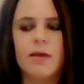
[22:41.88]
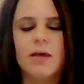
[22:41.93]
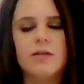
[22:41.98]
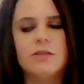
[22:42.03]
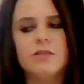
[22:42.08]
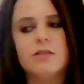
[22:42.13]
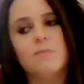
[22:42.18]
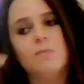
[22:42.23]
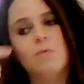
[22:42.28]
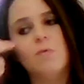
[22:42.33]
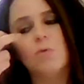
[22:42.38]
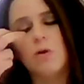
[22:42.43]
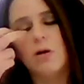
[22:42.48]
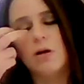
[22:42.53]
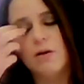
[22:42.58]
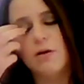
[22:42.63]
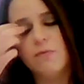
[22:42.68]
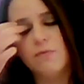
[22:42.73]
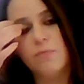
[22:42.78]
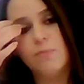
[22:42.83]
it's more
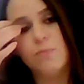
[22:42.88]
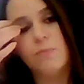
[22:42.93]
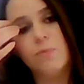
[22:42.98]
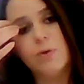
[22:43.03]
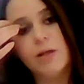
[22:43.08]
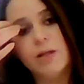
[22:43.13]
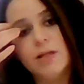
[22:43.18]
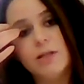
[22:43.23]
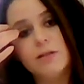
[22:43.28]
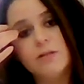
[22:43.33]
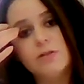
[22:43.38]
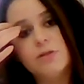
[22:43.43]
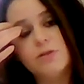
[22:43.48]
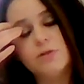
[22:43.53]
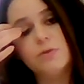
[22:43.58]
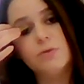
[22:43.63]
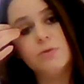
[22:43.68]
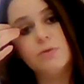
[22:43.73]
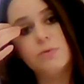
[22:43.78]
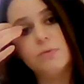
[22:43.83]
of we
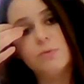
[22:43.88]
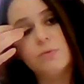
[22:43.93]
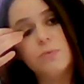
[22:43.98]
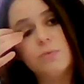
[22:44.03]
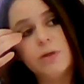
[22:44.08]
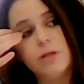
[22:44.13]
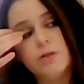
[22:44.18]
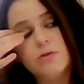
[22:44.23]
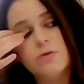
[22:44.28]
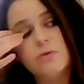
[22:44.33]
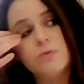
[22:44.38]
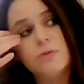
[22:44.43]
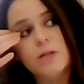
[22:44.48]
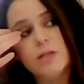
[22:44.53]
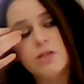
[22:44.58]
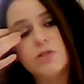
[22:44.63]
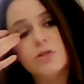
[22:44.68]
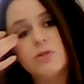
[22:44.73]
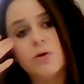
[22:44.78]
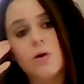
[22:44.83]
do
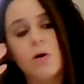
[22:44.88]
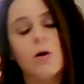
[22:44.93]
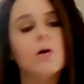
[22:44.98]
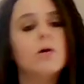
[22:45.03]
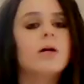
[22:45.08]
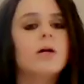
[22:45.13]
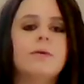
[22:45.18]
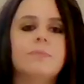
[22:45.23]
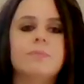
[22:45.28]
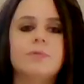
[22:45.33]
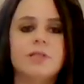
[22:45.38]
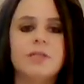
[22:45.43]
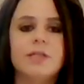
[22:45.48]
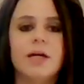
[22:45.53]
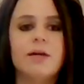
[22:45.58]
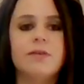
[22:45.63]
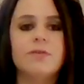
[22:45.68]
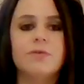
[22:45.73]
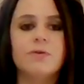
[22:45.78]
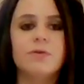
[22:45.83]
need to all come
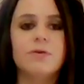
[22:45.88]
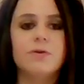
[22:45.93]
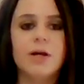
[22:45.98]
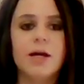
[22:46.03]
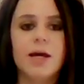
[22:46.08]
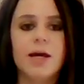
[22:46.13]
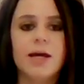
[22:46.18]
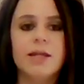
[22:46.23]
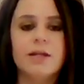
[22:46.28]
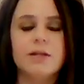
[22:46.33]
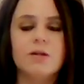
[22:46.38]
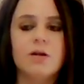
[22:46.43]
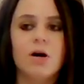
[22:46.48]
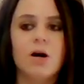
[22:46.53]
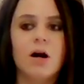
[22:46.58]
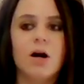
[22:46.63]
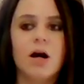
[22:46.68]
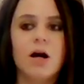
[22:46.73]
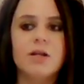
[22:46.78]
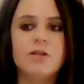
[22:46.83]
together and
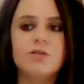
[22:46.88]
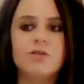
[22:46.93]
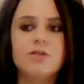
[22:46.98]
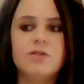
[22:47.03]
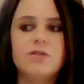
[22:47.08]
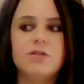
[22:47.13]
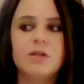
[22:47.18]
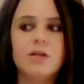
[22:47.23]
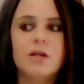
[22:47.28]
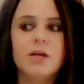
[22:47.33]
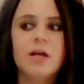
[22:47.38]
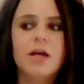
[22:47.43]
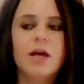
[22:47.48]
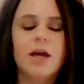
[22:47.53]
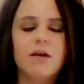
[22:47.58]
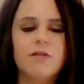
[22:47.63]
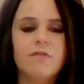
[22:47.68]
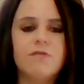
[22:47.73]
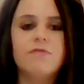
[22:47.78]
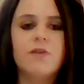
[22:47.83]

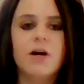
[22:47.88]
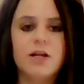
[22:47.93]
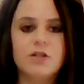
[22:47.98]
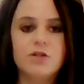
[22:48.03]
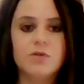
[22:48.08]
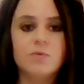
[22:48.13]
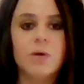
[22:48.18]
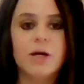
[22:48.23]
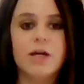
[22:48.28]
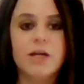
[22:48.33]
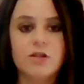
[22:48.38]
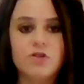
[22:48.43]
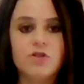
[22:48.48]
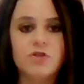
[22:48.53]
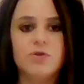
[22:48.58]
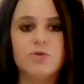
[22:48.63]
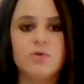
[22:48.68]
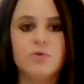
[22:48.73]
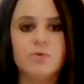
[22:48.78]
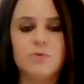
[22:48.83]
find a way
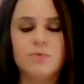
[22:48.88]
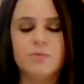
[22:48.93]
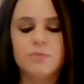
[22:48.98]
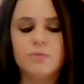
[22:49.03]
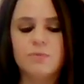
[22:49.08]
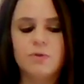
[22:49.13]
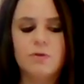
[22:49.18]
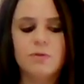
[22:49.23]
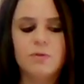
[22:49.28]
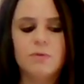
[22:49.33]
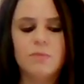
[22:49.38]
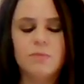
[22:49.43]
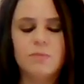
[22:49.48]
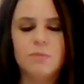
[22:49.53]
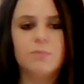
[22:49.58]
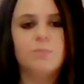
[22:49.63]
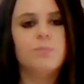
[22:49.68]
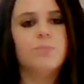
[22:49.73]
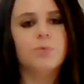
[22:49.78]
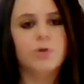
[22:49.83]
to
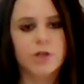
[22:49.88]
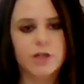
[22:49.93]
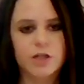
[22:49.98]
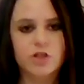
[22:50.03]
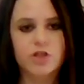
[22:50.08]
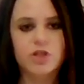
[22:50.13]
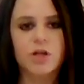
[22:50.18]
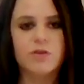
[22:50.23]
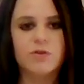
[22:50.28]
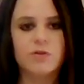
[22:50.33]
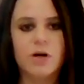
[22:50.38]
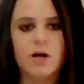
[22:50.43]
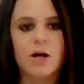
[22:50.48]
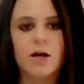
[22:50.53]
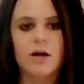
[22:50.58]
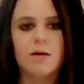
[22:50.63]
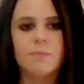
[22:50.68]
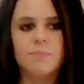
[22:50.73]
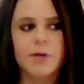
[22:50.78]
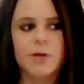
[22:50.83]
bring each other
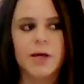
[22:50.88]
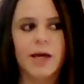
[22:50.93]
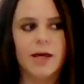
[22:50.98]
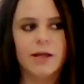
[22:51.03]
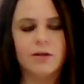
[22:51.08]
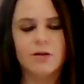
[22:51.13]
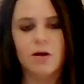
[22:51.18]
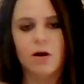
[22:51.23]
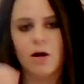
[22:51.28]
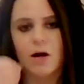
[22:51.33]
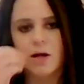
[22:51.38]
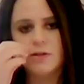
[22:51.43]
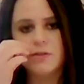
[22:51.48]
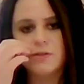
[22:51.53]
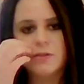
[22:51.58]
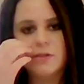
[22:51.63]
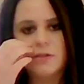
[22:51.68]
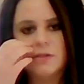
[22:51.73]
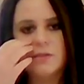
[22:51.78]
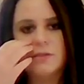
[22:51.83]
up and
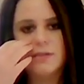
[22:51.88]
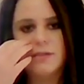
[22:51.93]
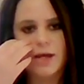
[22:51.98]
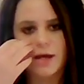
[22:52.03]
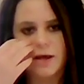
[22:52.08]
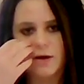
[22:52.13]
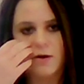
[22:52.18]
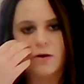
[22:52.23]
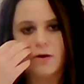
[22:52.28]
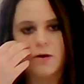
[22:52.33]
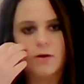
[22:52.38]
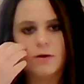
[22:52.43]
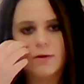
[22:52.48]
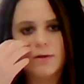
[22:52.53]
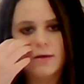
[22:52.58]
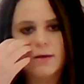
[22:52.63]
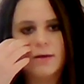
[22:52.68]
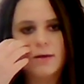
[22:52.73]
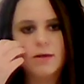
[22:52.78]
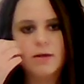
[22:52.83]
not tear
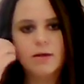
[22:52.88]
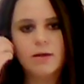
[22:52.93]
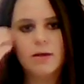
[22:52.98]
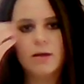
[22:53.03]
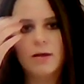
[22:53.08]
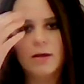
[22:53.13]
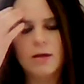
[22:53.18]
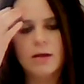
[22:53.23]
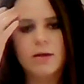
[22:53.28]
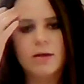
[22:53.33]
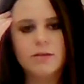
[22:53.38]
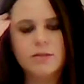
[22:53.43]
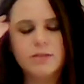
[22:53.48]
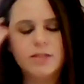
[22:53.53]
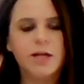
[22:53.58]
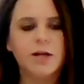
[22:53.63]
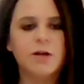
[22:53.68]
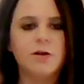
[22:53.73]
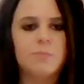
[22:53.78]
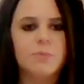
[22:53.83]

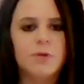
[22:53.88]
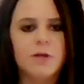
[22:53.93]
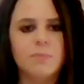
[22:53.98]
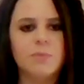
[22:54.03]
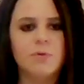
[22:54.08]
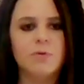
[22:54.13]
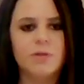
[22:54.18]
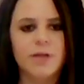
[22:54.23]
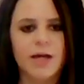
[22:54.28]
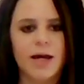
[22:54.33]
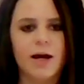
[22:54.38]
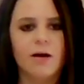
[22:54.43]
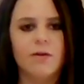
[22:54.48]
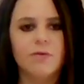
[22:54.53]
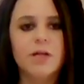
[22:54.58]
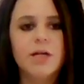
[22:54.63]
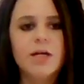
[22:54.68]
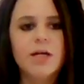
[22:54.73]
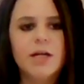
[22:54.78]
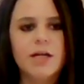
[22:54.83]
people
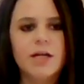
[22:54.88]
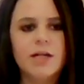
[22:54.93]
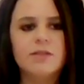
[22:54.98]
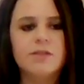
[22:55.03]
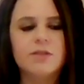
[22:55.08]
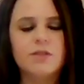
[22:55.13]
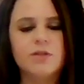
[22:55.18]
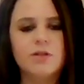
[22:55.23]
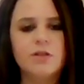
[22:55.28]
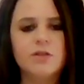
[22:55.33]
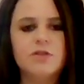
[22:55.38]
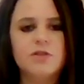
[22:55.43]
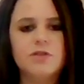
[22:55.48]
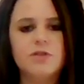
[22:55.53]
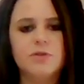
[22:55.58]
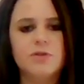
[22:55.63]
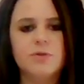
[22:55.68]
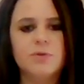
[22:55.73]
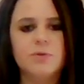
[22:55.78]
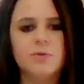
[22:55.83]
down. It's good
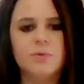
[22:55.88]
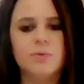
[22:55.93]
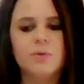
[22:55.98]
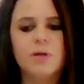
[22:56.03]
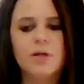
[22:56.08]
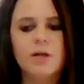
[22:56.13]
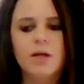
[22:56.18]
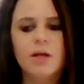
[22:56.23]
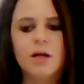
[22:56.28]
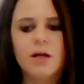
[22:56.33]
to